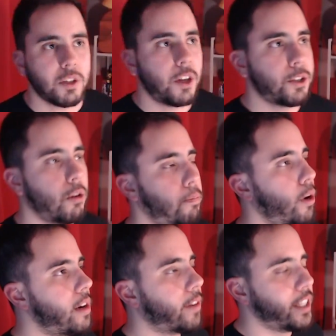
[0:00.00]
was also a
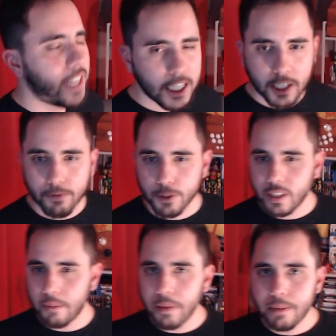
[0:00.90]
point of contention for
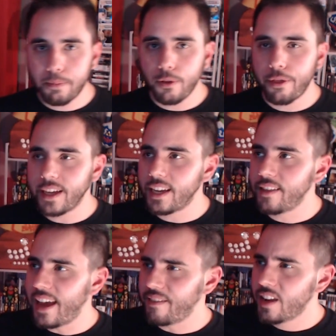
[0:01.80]
some people, thinking
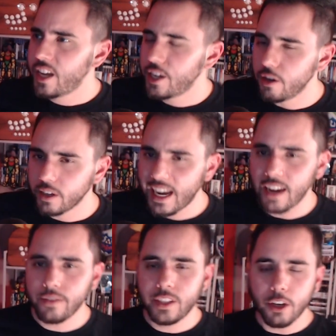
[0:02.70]
that, it
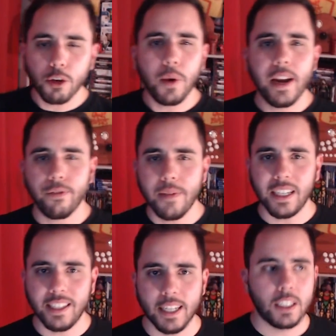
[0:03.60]
kind of took away from
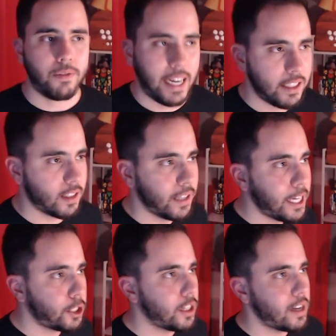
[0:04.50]
that sense of
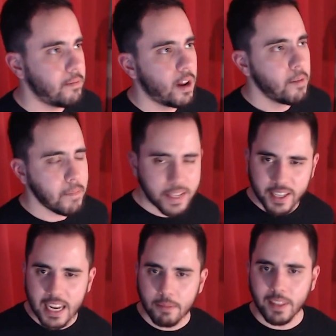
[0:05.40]
isolation and made
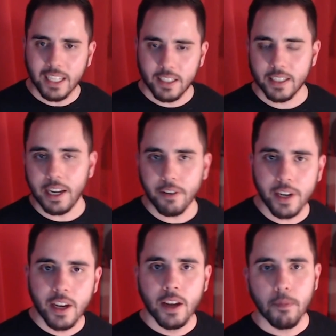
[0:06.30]
the game less
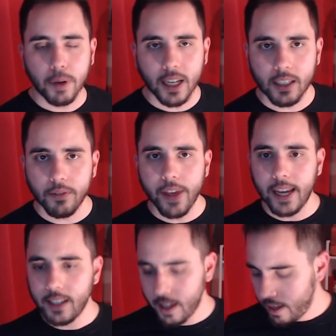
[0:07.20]
scary because of
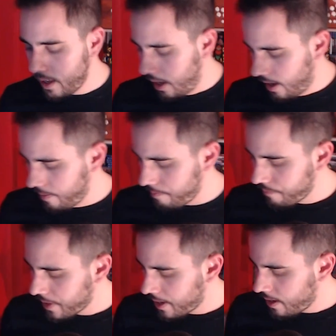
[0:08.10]
that.
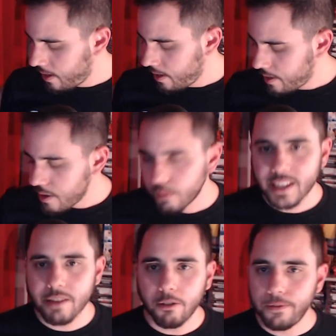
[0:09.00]

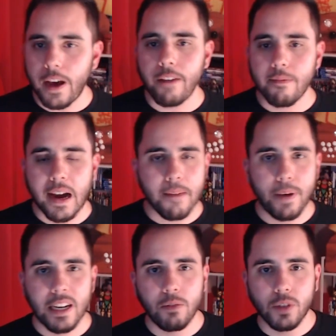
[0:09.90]
Resident Evil 5, in my
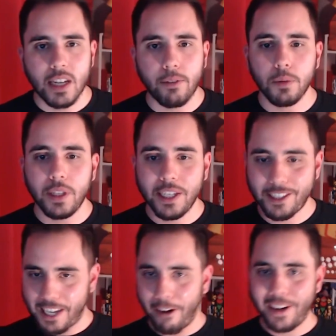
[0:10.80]
opinion, was never really
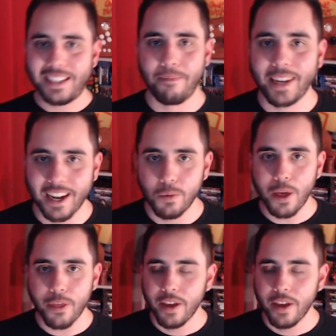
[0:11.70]
scary to begin with.